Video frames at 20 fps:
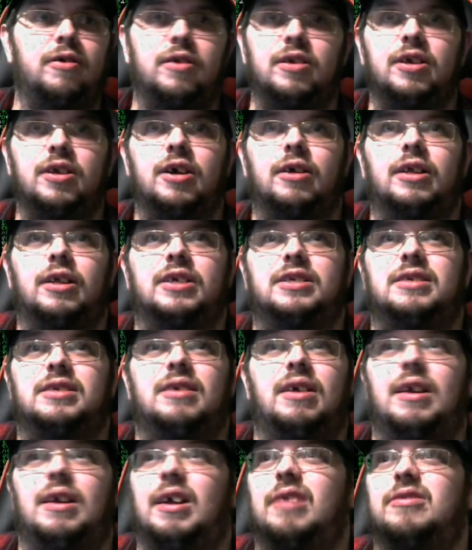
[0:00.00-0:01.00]
know, like,
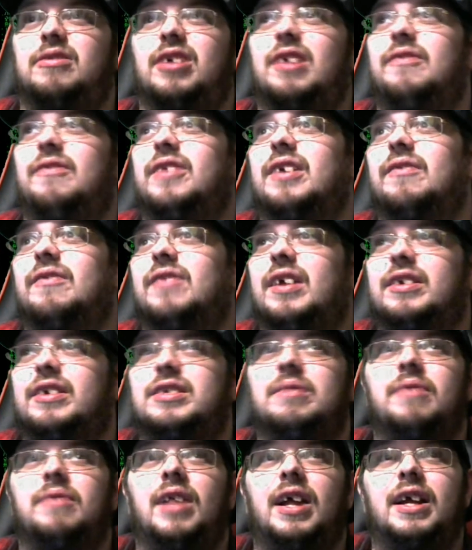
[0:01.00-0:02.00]
I'm trying to think of like
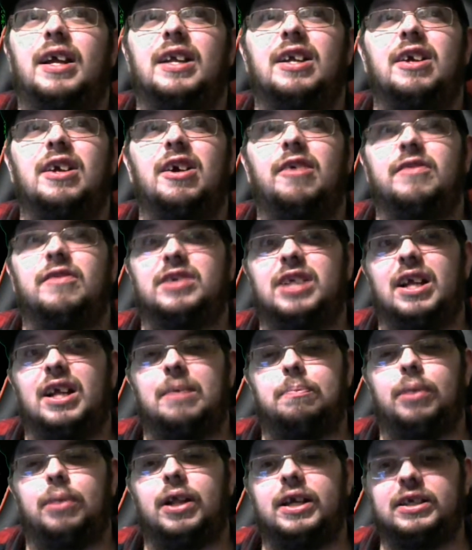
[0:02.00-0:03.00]
something like, obviously,
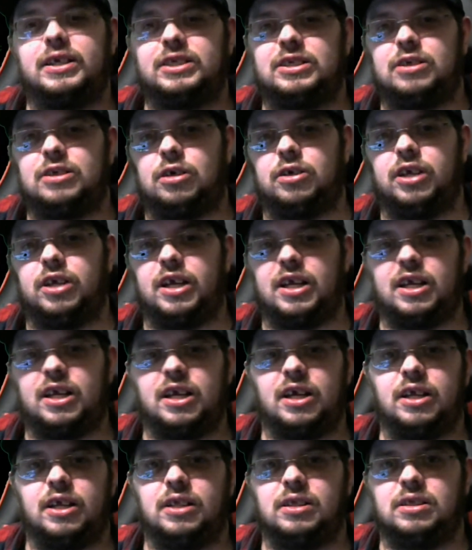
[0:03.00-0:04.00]
like play Sonic
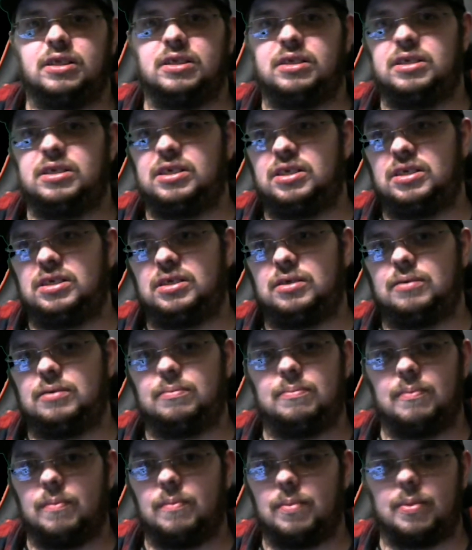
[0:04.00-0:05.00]
and
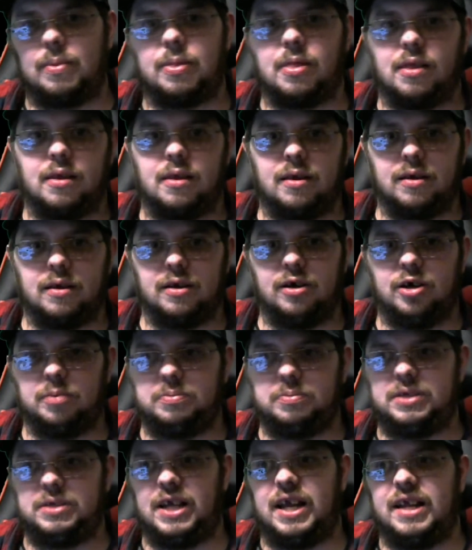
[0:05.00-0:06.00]

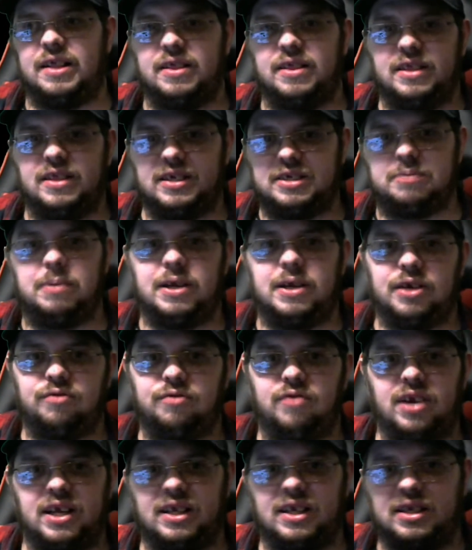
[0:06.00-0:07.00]
obtain this many
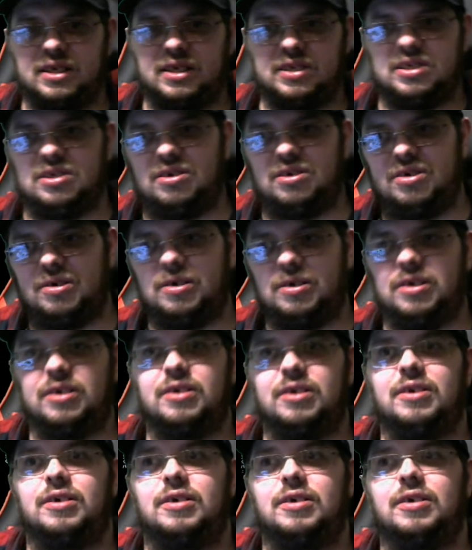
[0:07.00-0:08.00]
rings, or,
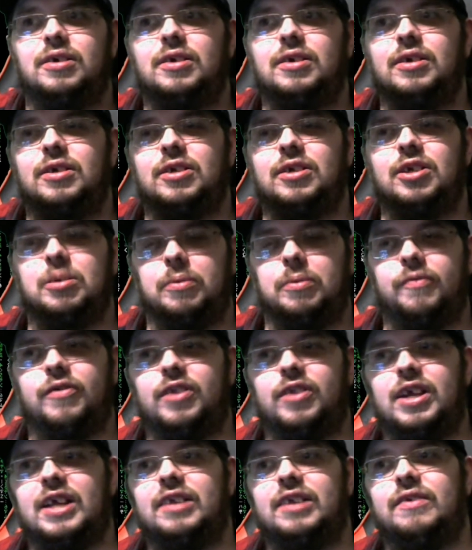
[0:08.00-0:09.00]
you know, before
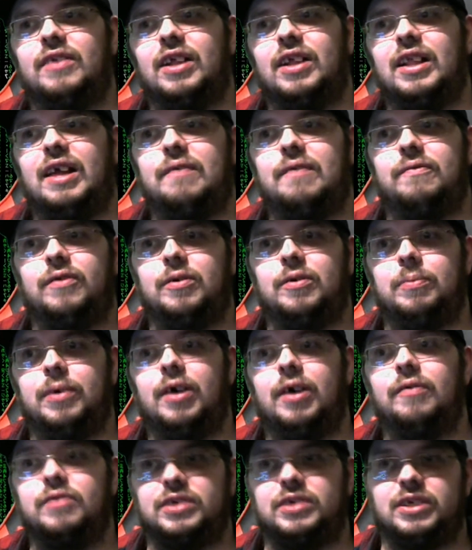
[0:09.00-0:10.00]
the end of the level. But
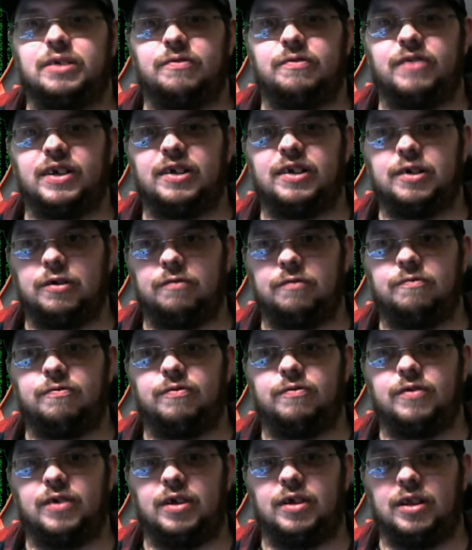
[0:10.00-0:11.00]
obviously think of
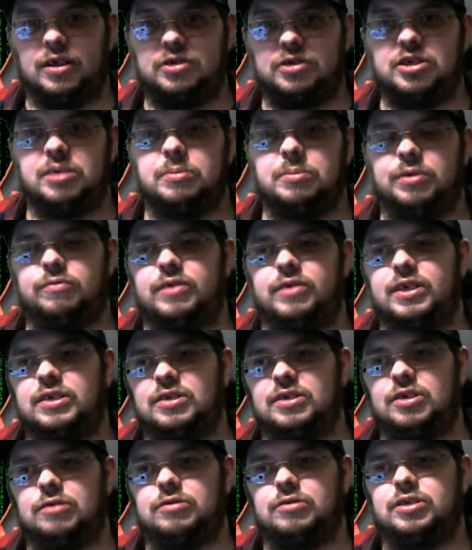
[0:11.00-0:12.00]
a legitimate reason.
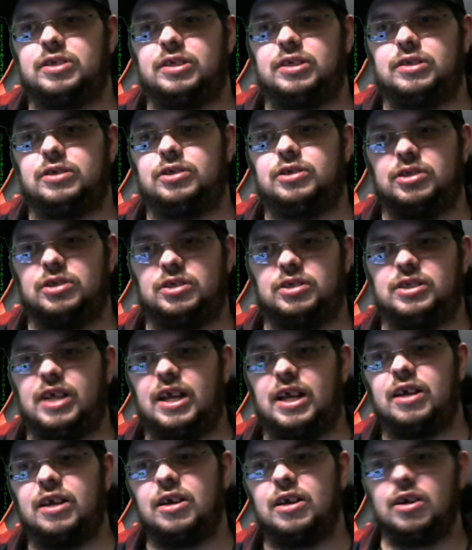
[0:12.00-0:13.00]
Don't just
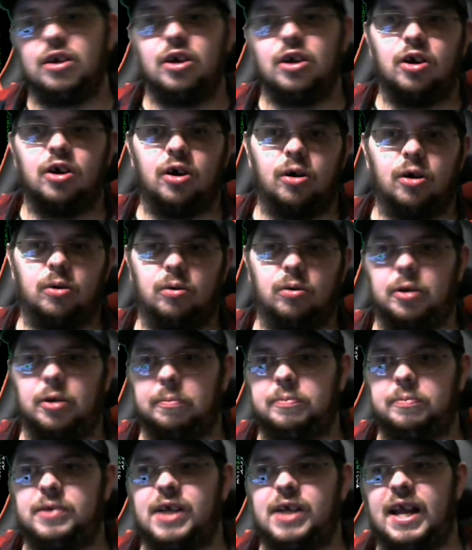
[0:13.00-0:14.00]
say, oh,
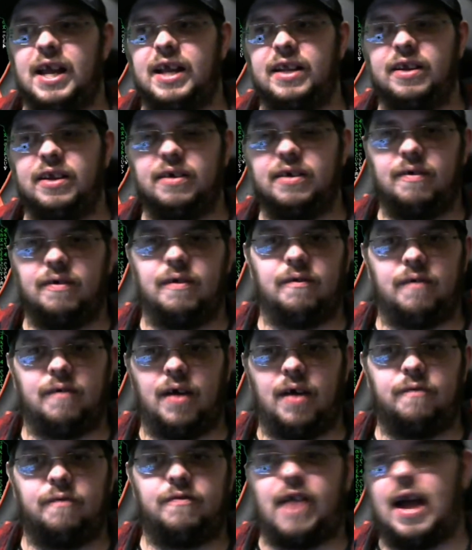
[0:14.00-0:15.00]
obtain
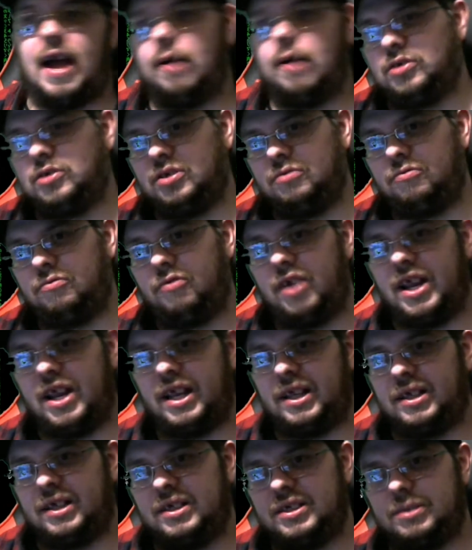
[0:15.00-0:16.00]
1,000
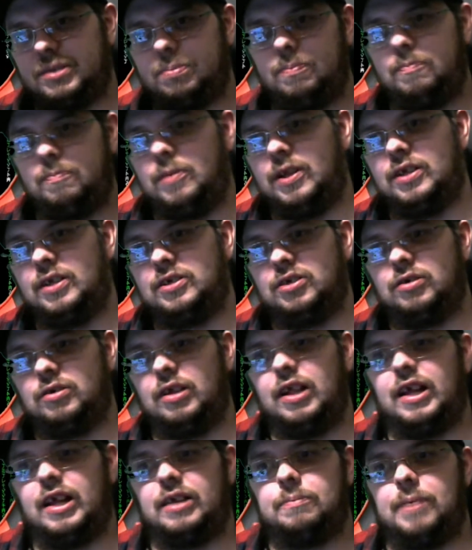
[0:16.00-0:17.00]
rings, but there's only
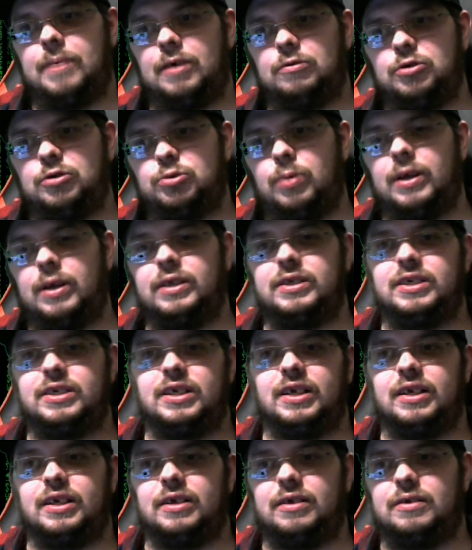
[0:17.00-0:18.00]
like about
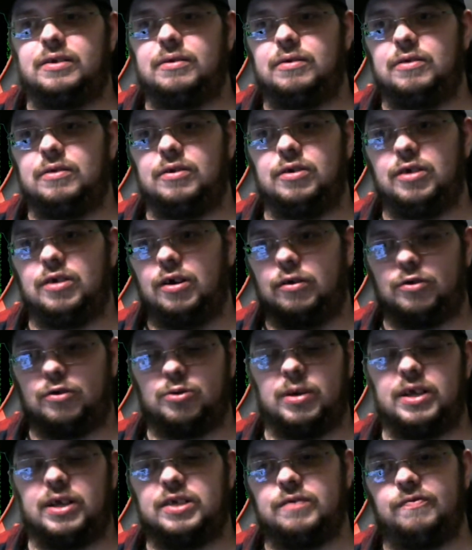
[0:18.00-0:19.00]
20, you know,
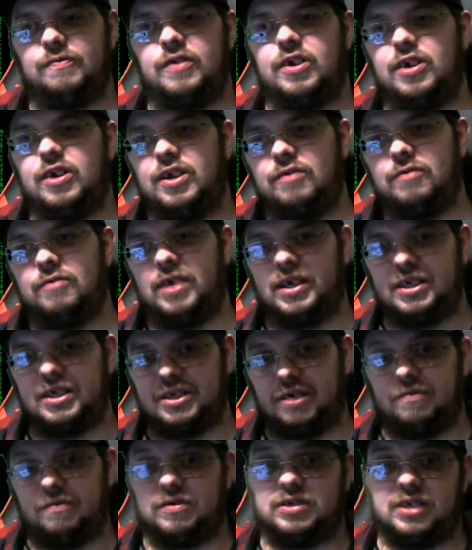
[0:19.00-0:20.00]
20 to 30 rings.
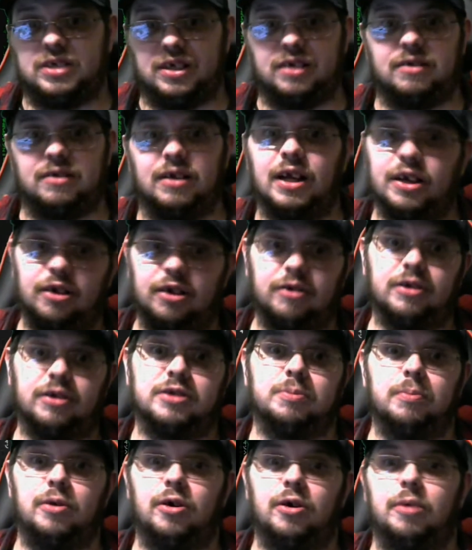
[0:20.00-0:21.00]
Obviously I know
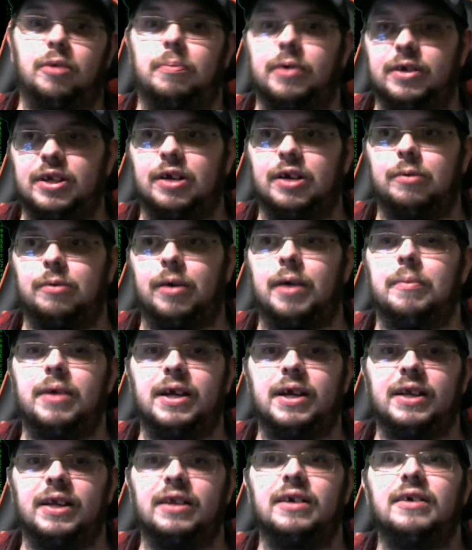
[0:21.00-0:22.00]
there's more, but you know what I
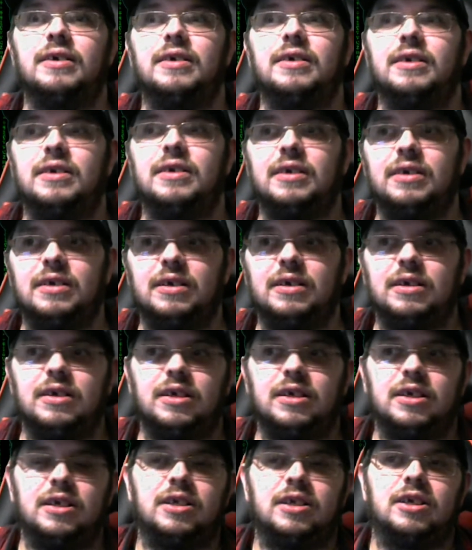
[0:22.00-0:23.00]
mean.
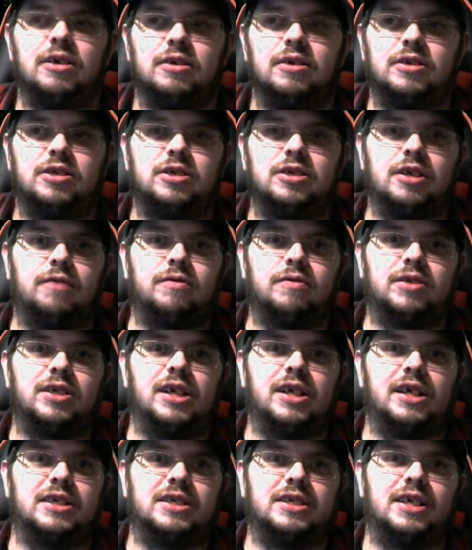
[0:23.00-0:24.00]
You know, you just obviously
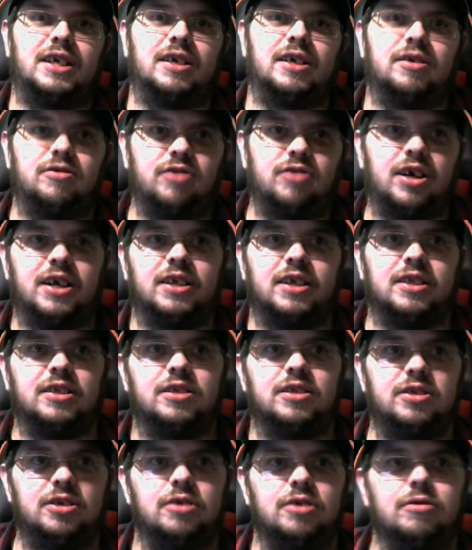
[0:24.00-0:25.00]
like say, try and
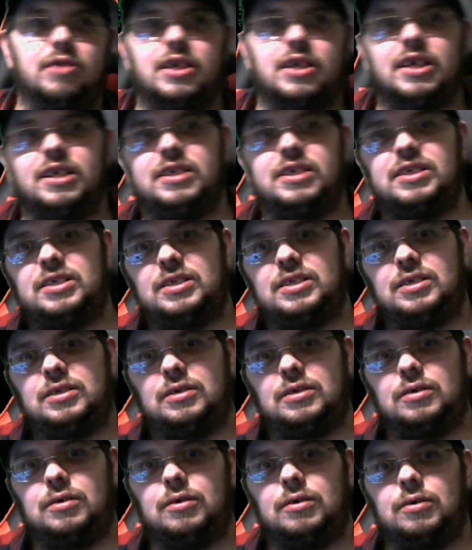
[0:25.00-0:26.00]
do this
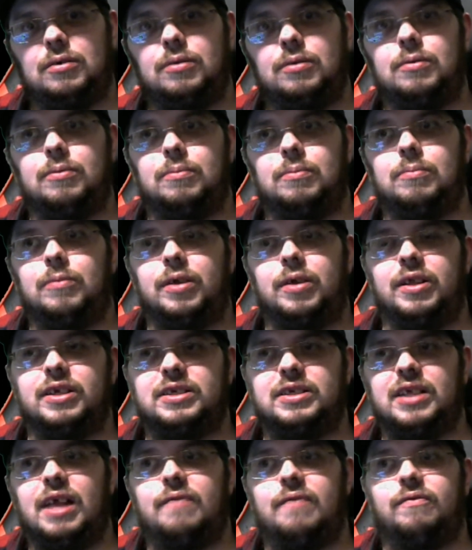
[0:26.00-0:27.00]
in
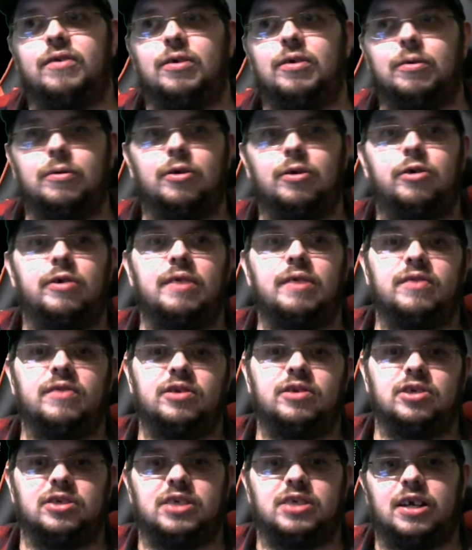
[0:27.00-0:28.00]
this level, or even
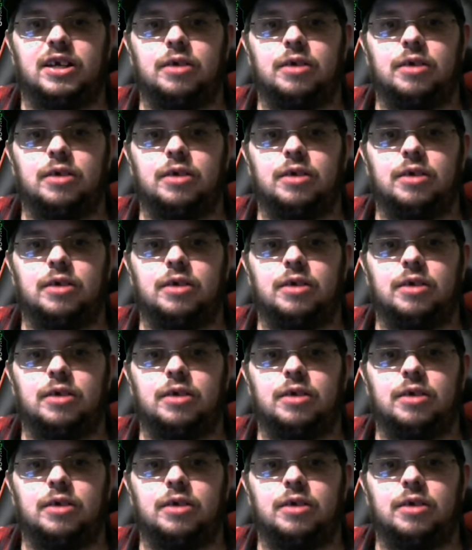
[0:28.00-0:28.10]
just say